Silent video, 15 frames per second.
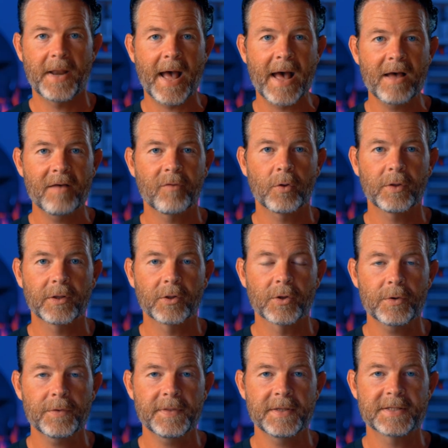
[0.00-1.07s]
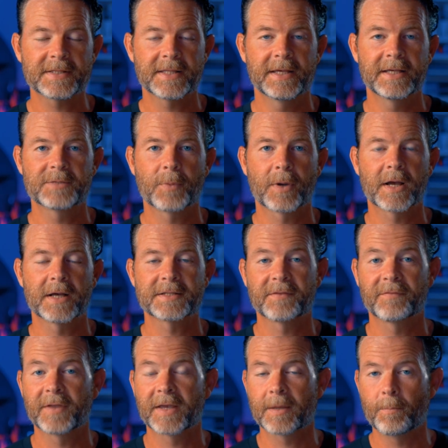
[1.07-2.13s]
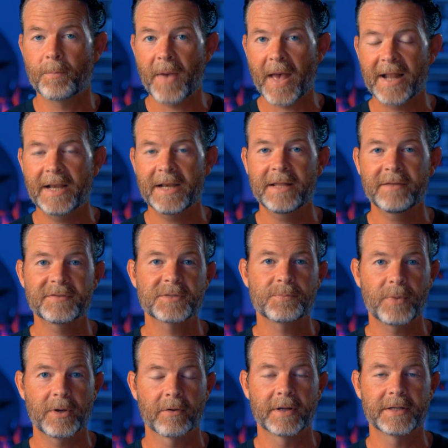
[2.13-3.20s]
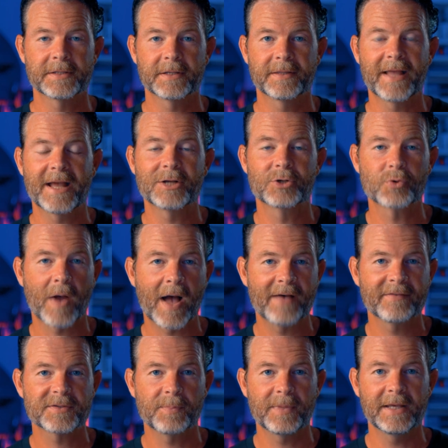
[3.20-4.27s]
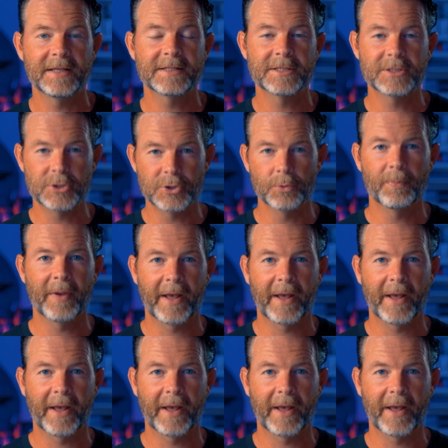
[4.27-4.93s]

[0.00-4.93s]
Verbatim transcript: But I have only learned these things because of the competitive spirit that drives me to do